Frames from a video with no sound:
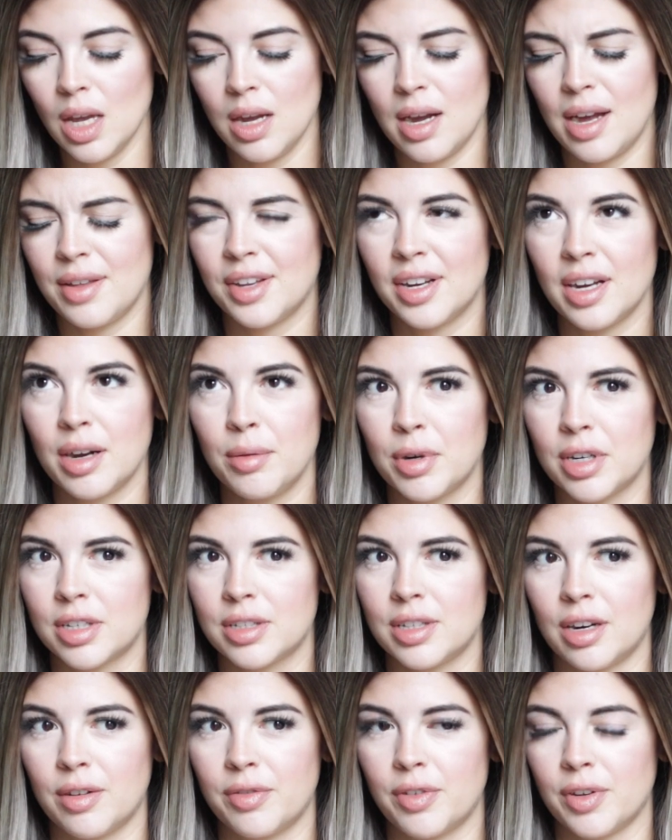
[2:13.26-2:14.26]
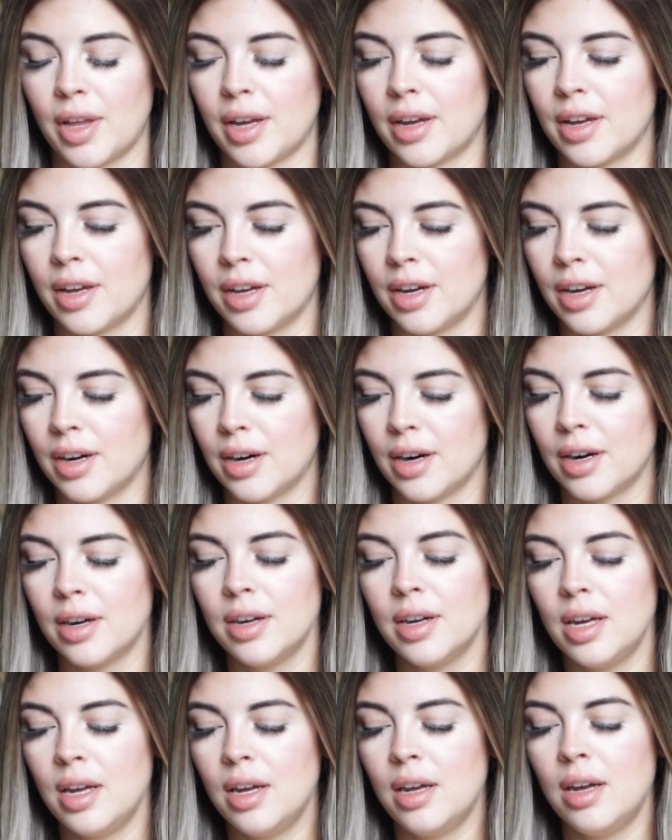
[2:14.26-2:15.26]
I think I worked there for like a year.
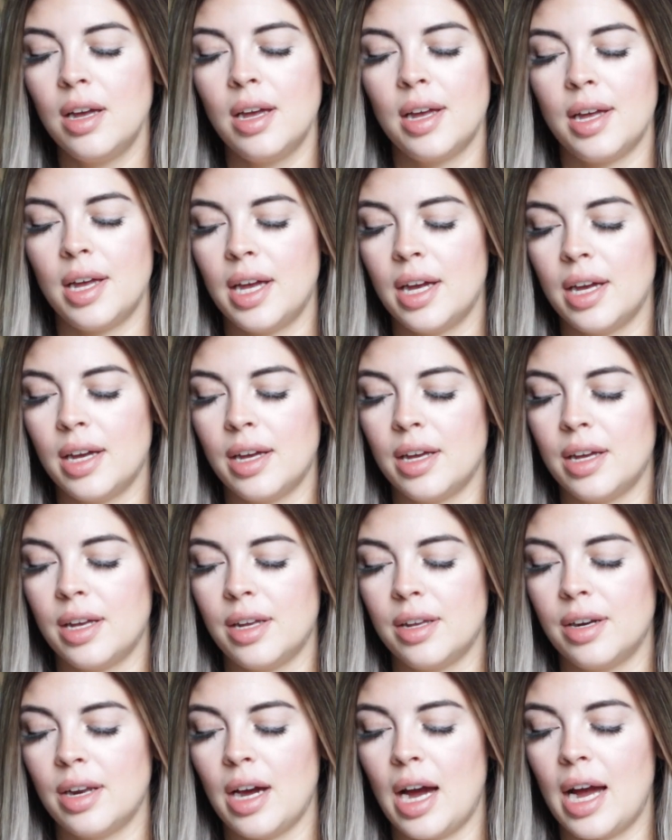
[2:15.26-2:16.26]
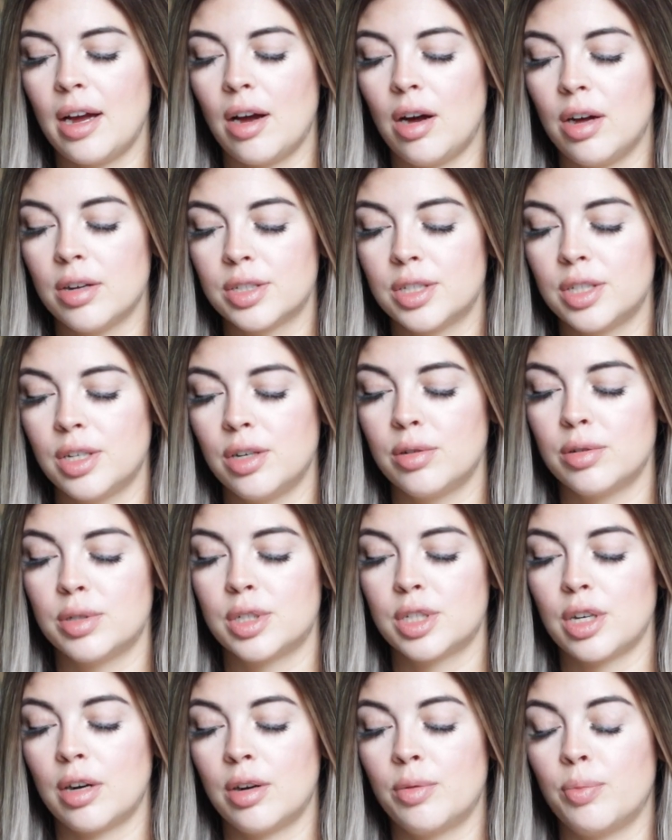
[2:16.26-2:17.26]
And I also
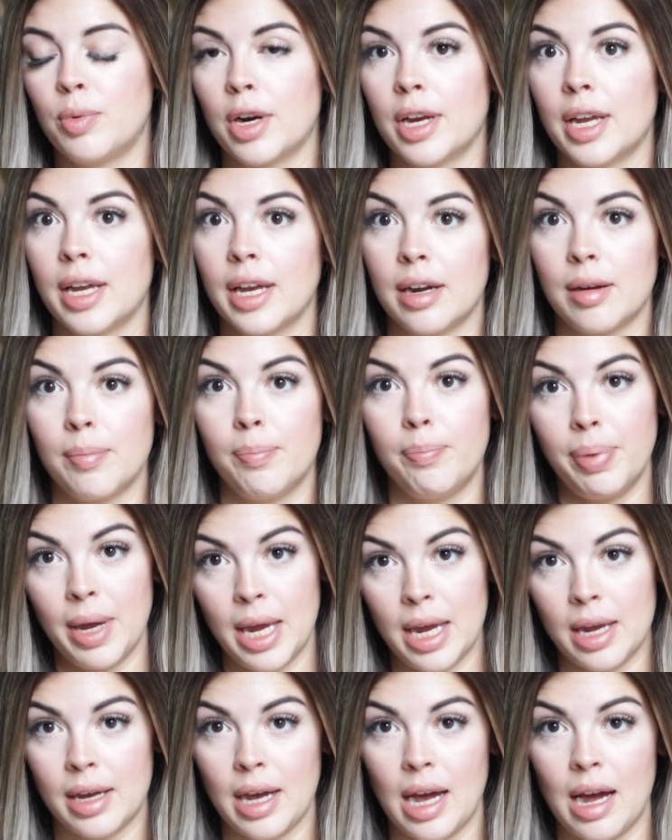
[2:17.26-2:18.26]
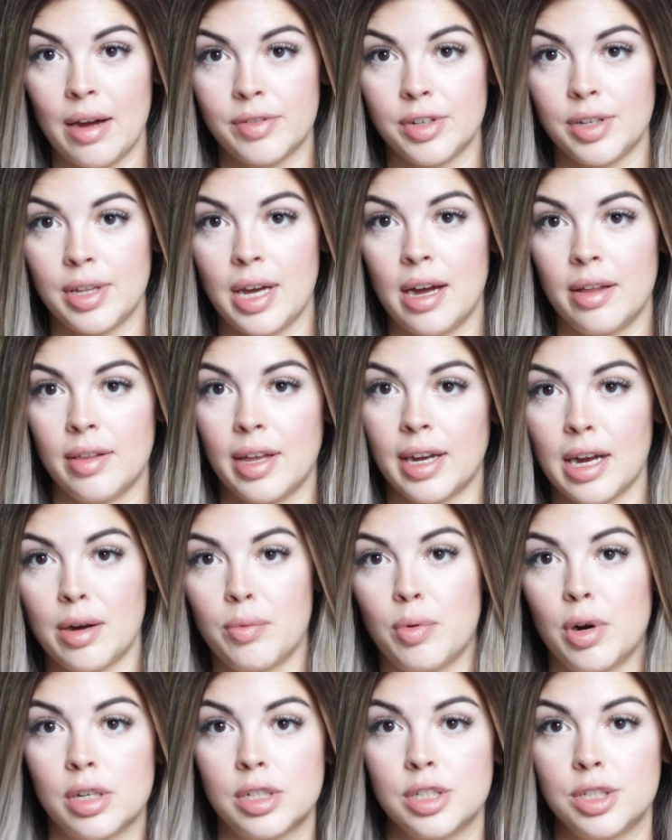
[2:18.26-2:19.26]
started working at a bank after that. Like I
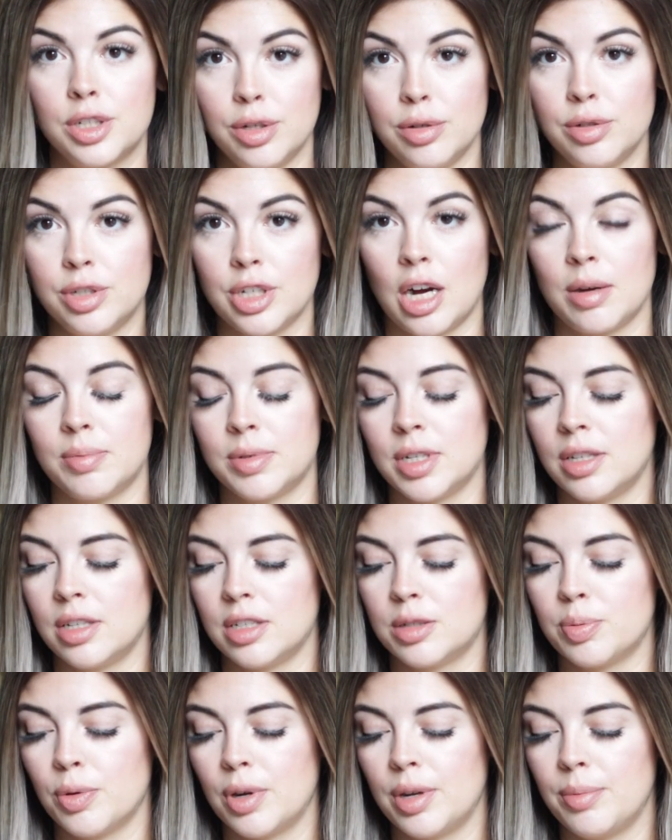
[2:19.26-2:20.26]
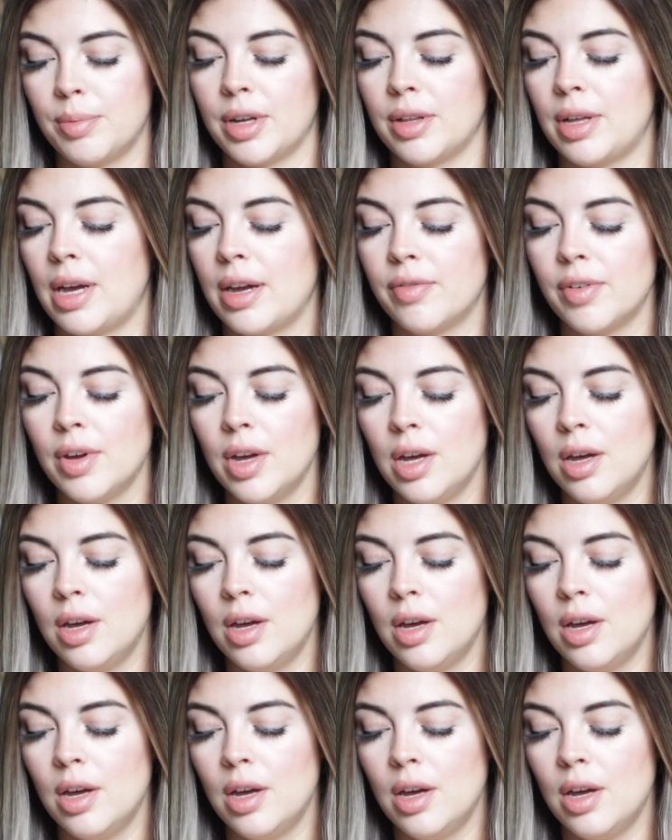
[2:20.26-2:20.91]
worked 2 jobs at this point in my life,